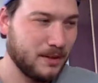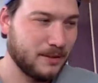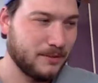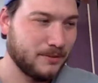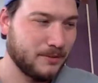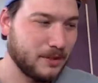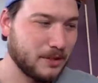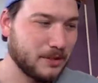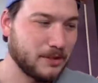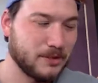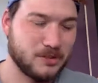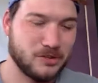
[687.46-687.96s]

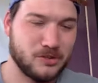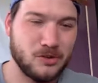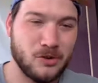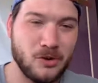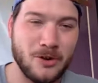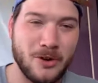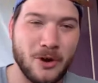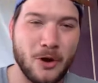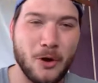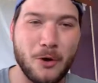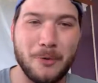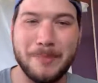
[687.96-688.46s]
There's
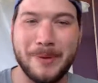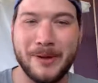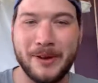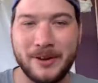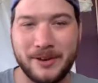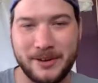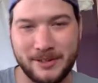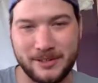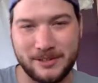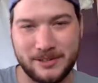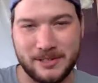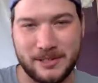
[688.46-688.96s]
no
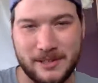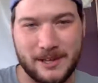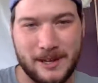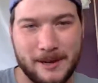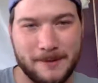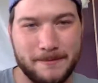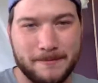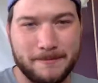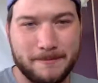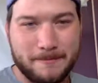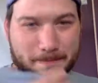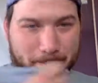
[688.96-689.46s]
bitterness to that.
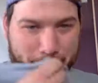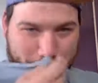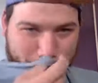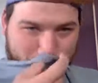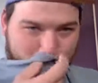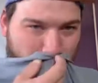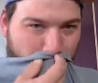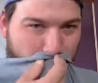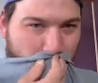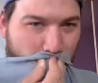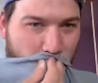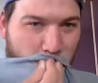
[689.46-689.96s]

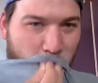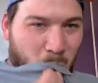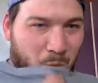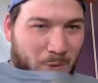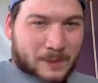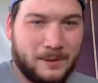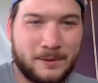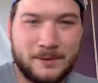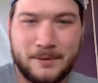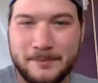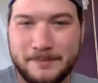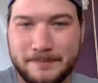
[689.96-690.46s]

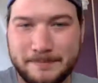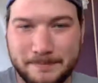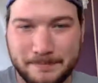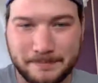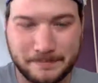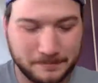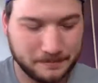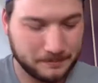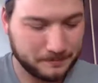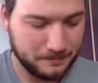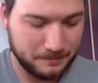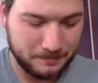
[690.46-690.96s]

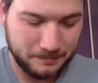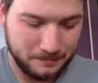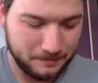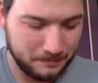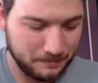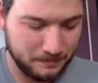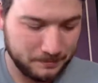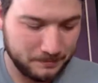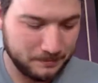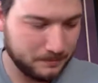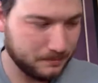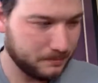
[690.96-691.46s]
Wow.
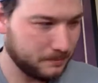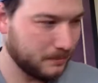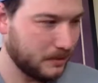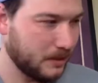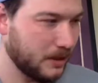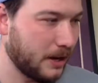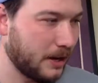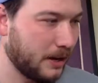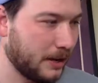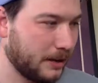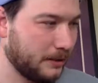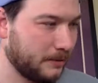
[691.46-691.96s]

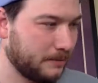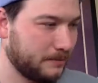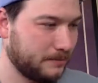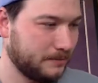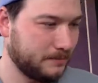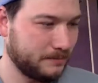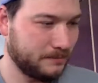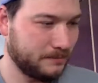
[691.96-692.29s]
None.